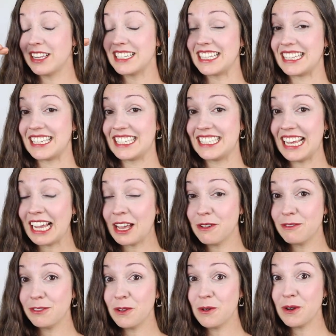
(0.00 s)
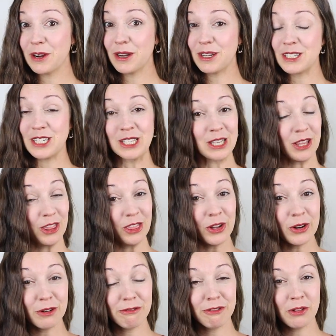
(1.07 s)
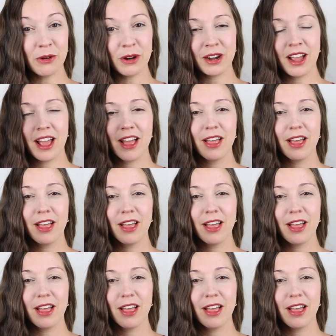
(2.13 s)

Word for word: to the second floor to the third floor.